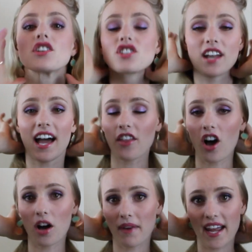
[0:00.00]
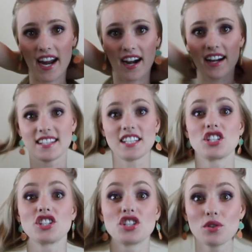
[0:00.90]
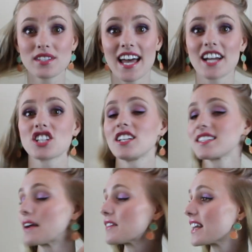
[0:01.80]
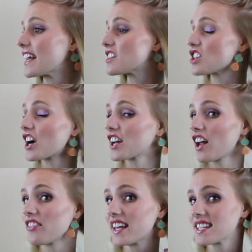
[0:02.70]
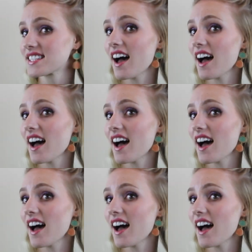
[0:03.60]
So now that all my hair is into two sections, I'm gonna get started on this